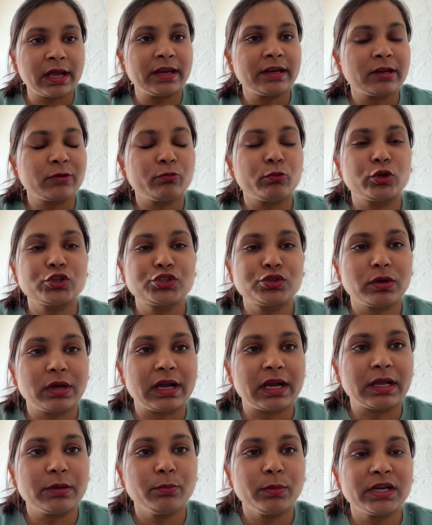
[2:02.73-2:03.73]
and wash your
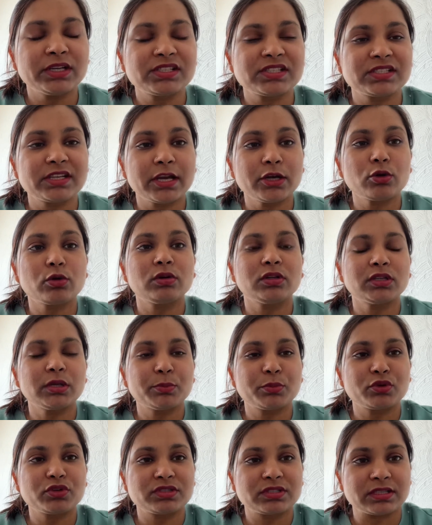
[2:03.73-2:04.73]
hand, but state all the
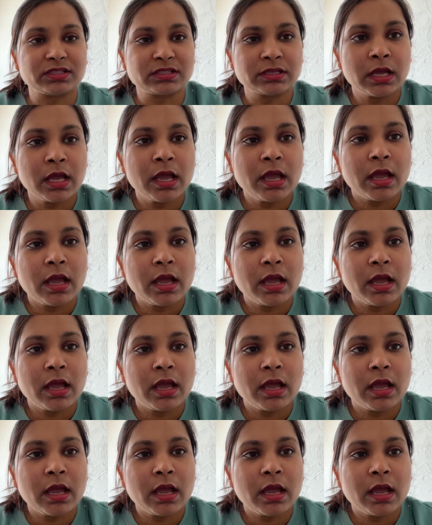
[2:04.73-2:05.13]
process.